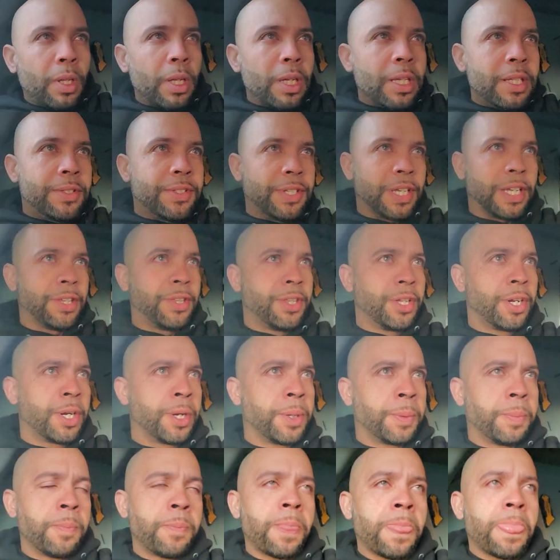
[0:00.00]
It's
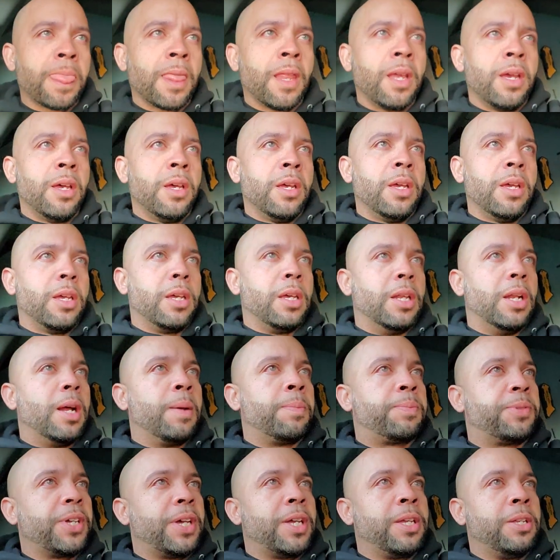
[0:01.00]
either, you know what I'm
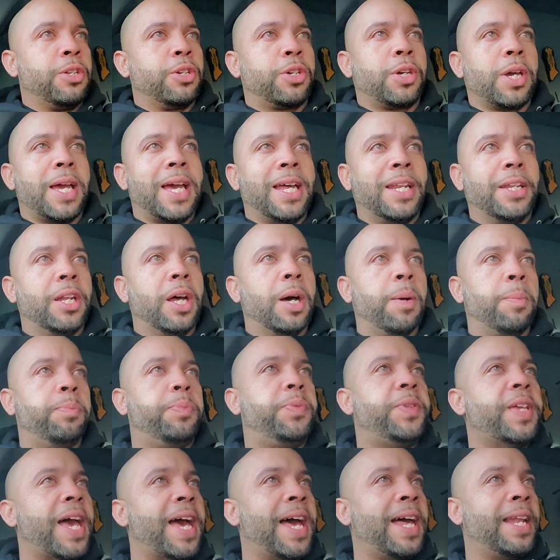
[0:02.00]
saying, you can end up
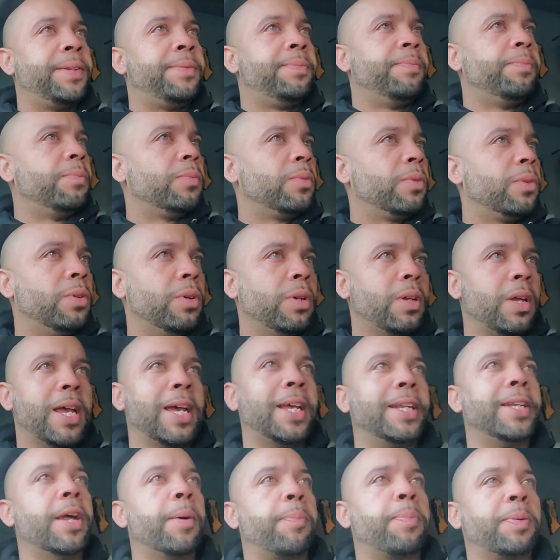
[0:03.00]
dead,
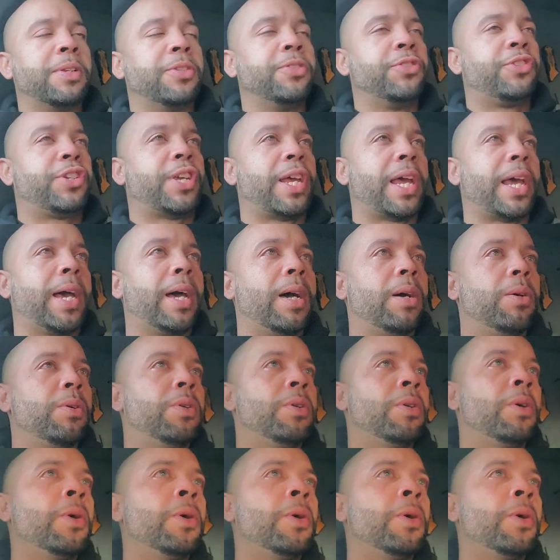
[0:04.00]
end up in jail.